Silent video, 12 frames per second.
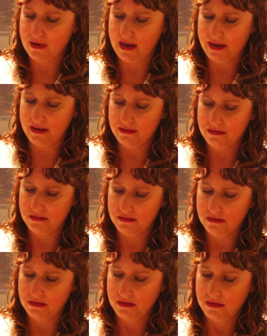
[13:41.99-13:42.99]
right.
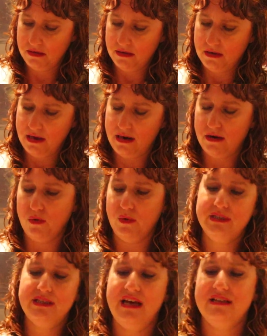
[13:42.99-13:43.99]
I don't know
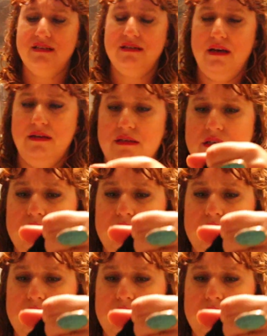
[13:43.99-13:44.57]
what that says,